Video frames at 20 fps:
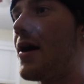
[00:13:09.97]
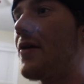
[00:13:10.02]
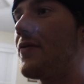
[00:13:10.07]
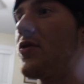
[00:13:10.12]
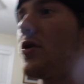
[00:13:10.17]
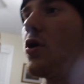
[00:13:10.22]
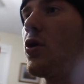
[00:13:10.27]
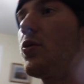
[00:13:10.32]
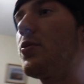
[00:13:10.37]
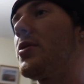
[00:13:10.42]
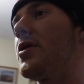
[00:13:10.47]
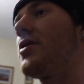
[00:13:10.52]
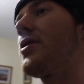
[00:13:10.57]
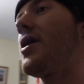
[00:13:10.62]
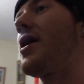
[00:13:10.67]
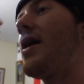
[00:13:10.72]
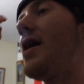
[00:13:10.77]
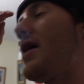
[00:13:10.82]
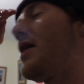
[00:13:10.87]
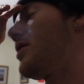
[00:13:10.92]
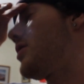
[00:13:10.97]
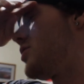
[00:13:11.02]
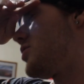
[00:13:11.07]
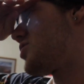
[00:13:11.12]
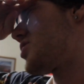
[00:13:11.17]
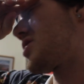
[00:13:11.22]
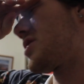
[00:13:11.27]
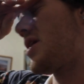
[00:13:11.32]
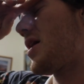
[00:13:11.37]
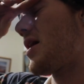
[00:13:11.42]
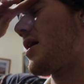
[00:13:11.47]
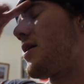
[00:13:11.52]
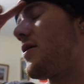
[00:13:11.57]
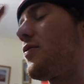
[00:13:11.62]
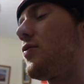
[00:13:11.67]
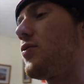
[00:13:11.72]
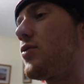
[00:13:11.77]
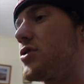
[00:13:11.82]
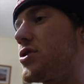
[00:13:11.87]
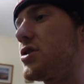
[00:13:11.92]
have the oatmeal that I usually
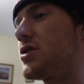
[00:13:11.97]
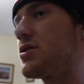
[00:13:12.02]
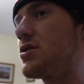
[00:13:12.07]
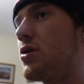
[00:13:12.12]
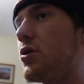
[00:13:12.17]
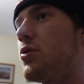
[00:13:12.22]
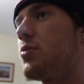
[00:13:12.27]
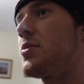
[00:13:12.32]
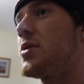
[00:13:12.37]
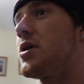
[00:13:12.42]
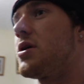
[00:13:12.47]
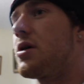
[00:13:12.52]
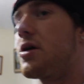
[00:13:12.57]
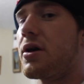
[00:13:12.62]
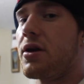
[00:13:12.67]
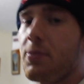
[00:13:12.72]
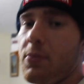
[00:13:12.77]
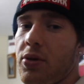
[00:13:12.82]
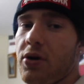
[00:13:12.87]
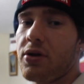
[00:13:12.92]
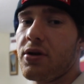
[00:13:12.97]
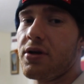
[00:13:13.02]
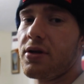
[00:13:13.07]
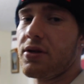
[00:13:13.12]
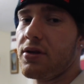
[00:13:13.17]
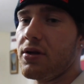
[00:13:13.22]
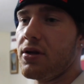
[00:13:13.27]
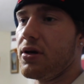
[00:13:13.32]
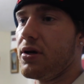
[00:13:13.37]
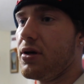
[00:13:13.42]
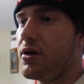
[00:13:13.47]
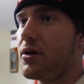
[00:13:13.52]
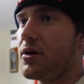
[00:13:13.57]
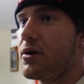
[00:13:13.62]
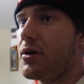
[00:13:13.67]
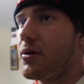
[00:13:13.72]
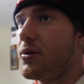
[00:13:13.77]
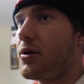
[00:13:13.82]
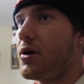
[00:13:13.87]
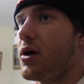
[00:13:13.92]
have, which is the oatmeal I'm going to put in
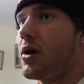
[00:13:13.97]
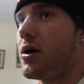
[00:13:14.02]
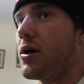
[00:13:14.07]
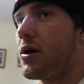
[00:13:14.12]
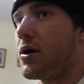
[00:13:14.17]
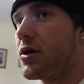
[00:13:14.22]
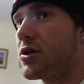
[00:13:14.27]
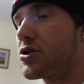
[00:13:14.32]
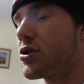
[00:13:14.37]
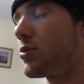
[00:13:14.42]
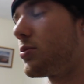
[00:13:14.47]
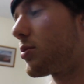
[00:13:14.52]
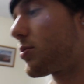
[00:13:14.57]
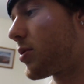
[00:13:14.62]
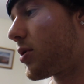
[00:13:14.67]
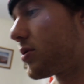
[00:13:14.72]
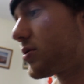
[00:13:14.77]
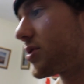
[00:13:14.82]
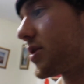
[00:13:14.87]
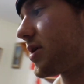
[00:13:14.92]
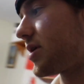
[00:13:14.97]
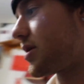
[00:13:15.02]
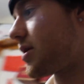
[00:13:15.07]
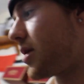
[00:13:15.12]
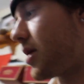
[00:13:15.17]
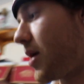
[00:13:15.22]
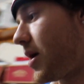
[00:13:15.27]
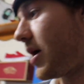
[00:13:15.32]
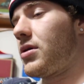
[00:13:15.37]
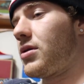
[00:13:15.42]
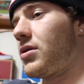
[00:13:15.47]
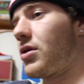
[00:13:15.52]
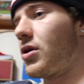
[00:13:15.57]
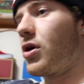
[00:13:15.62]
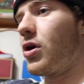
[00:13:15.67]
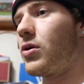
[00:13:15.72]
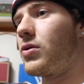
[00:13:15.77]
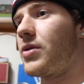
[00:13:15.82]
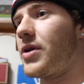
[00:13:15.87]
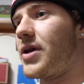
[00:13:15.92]
the... a scoop of protein, the
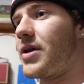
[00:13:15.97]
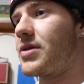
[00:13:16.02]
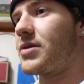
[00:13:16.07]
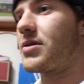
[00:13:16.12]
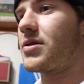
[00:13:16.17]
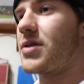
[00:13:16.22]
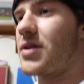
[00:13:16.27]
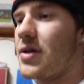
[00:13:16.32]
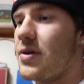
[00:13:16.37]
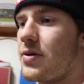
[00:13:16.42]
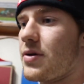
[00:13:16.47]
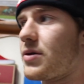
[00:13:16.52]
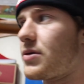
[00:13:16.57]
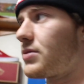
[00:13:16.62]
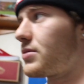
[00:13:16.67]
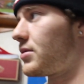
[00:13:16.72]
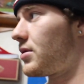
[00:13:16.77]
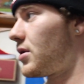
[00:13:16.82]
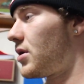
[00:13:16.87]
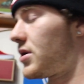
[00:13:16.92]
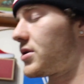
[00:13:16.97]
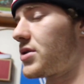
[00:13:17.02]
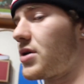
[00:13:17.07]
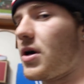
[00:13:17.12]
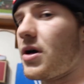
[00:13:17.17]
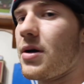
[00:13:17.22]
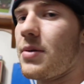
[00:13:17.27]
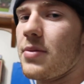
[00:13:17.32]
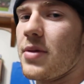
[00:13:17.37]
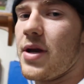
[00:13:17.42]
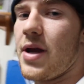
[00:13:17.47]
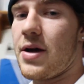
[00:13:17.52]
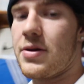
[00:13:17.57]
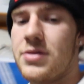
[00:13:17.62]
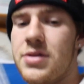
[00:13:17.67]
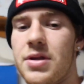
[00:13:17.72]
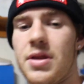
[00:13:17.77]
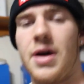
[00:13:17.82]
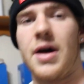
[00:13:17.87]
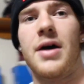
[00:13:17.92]
Go Lean cereal on top, 1
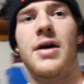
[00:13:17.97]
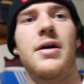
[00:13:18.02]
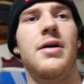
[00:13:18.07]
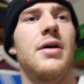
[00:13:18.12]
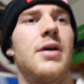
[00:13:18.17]
ounce of that,